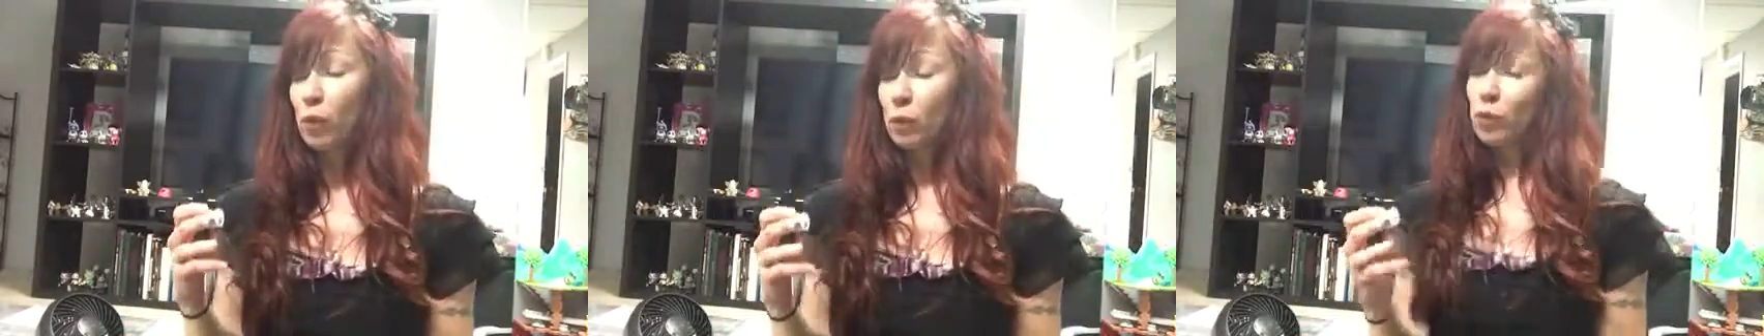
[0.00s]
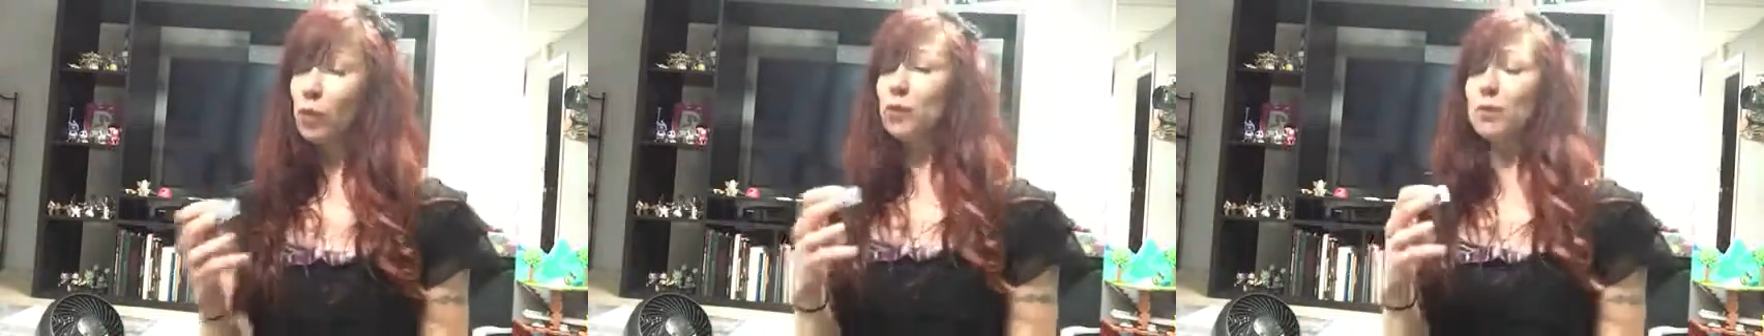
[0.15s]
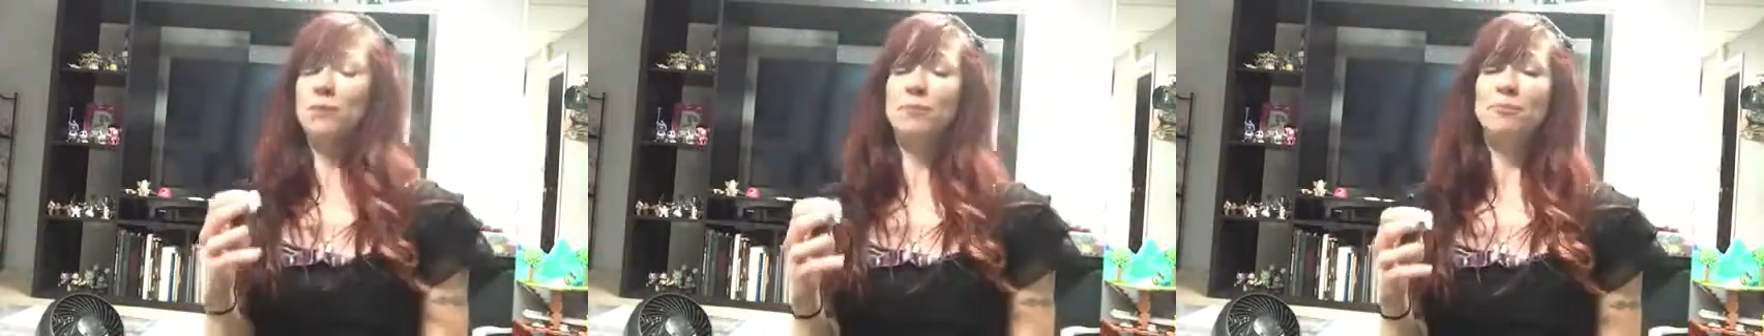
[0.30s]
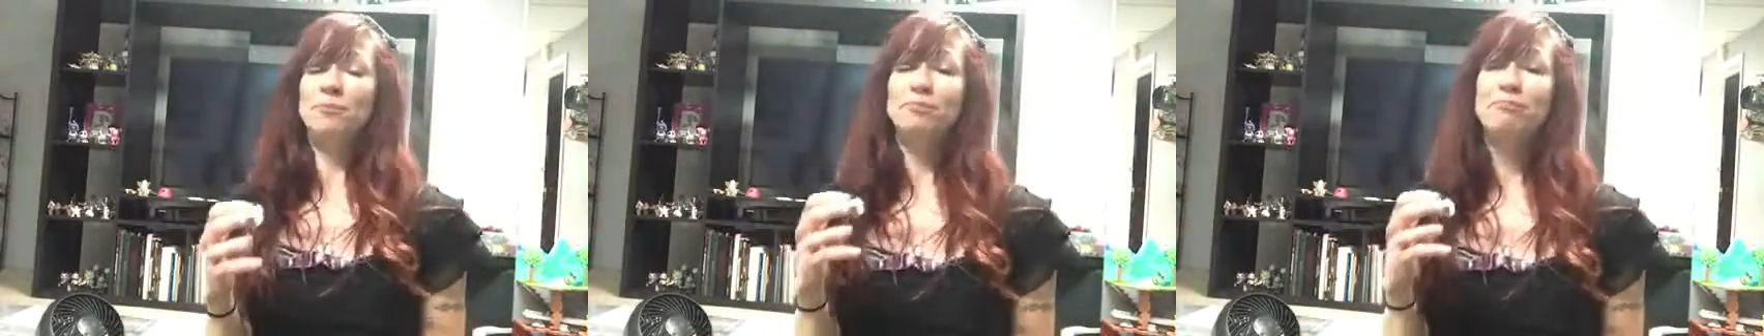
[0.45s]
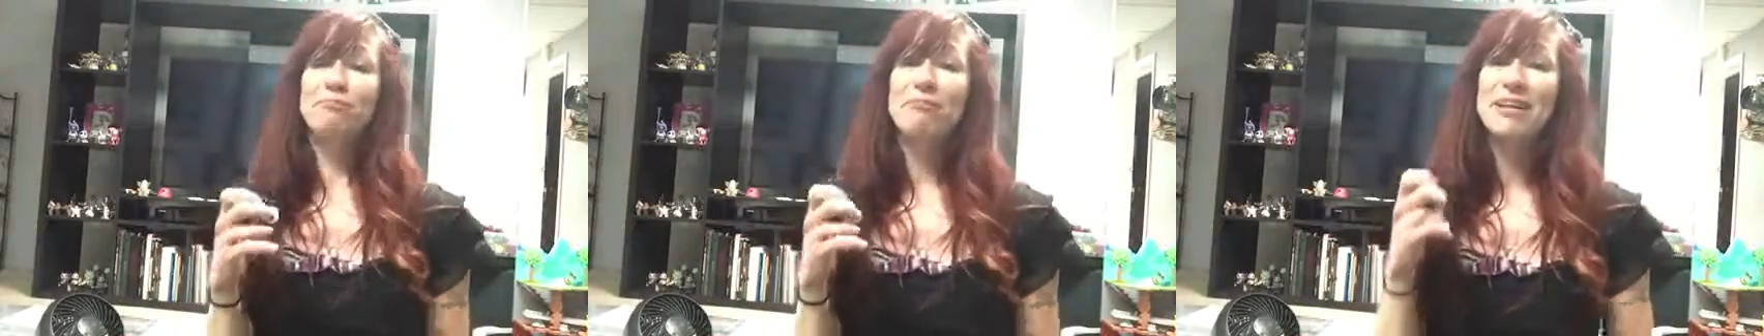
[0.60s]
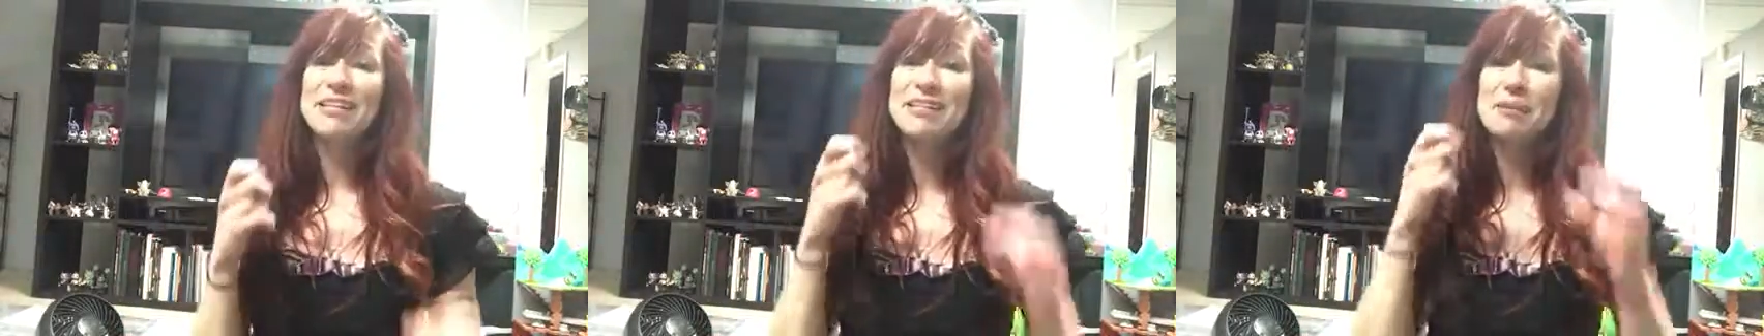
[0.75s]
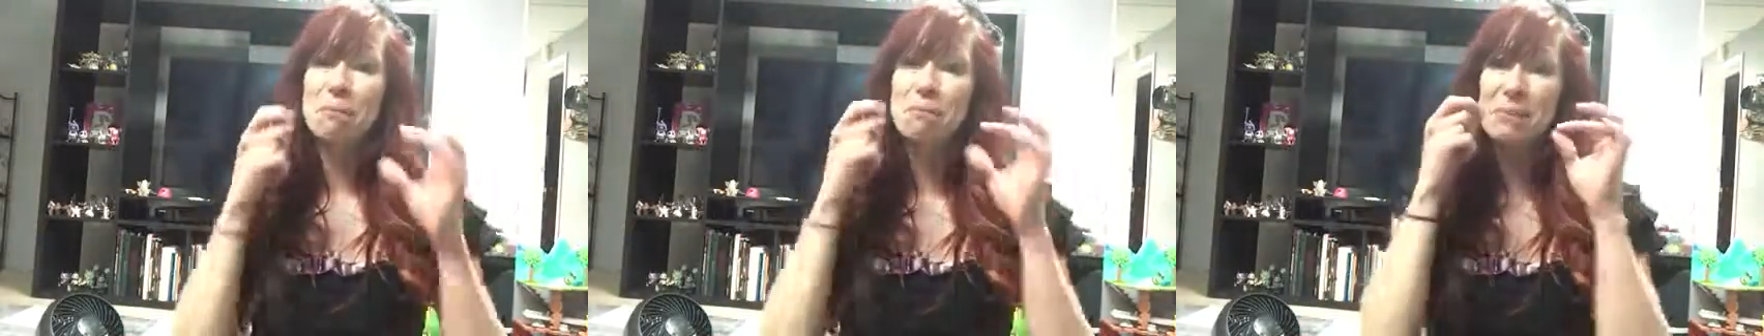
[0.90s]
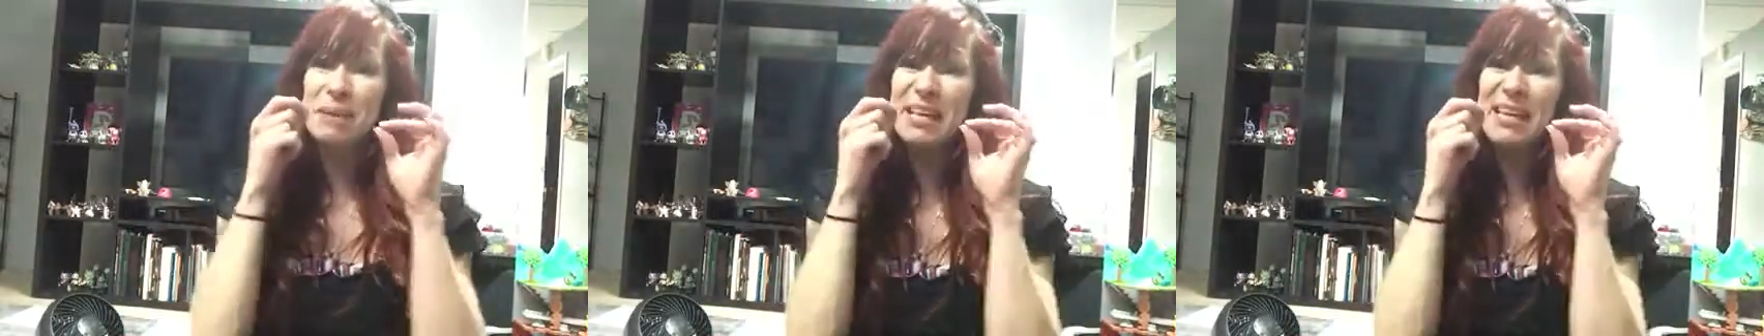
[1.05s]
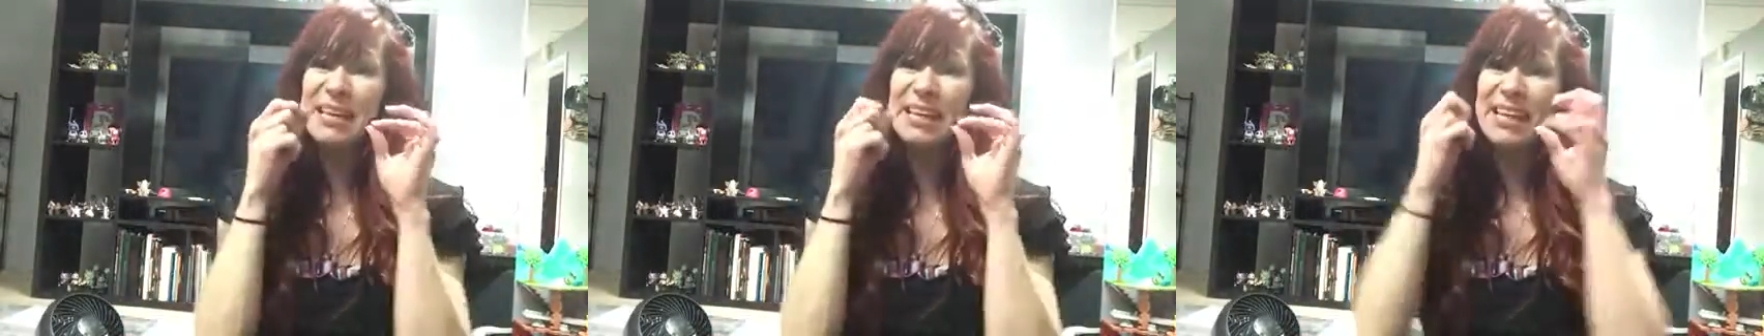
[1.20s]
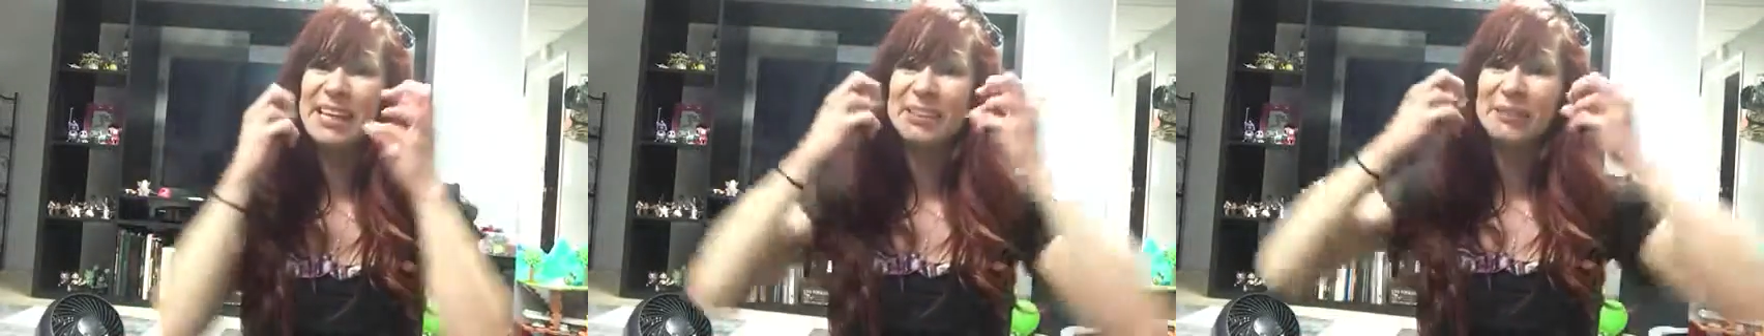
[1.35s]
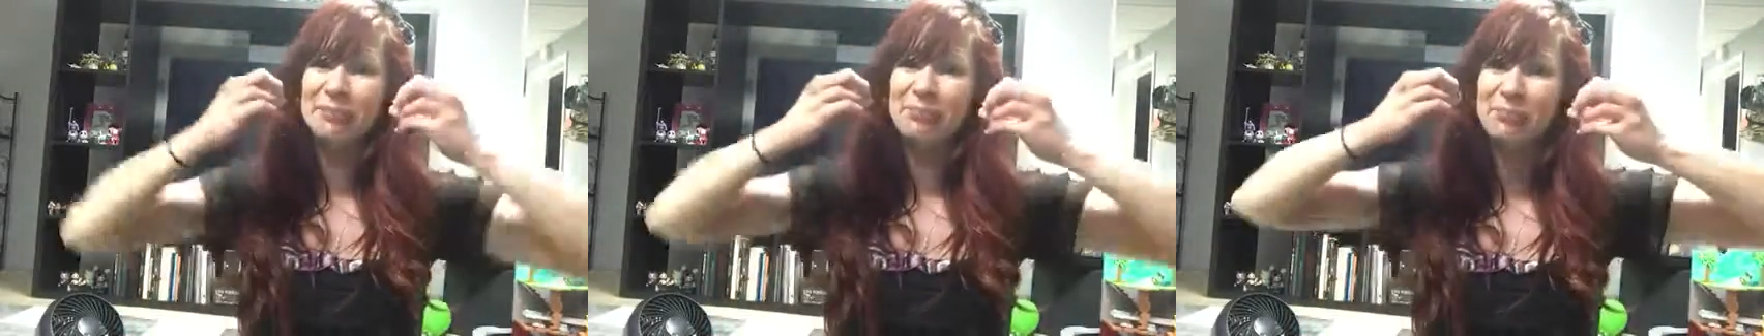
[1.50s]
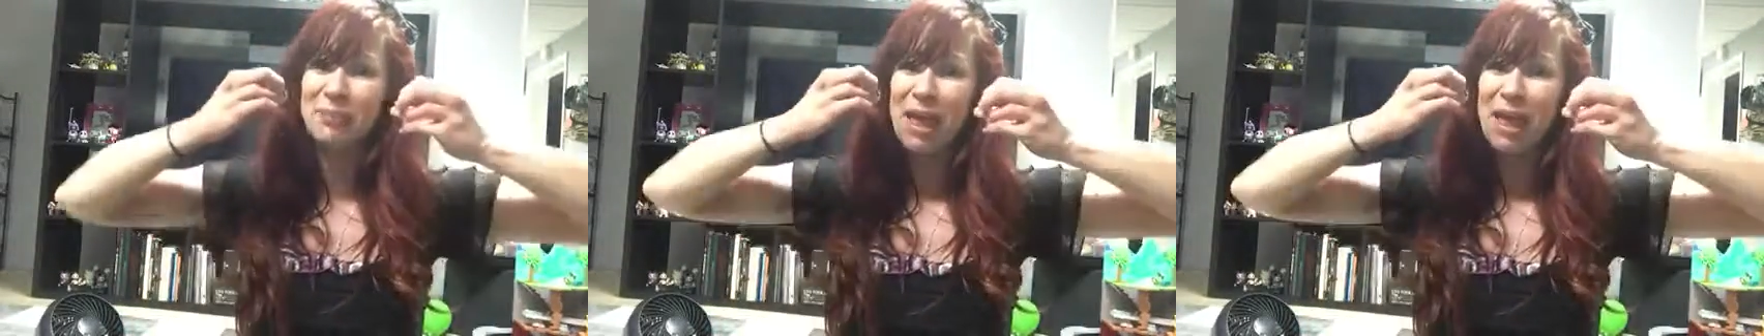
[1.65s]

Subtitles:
Woo, it's a beadlet,